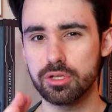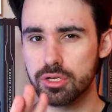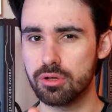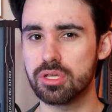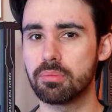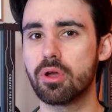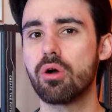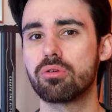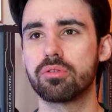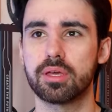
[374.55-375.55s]
It shows up
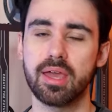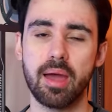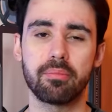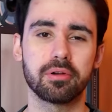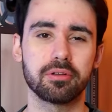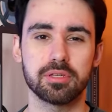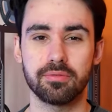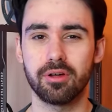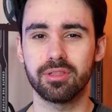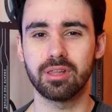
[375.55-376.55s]
gold on the camera because I've
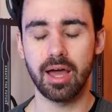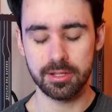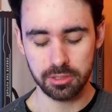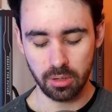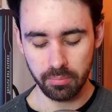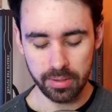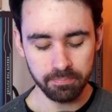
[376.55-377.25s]
got the lights on me.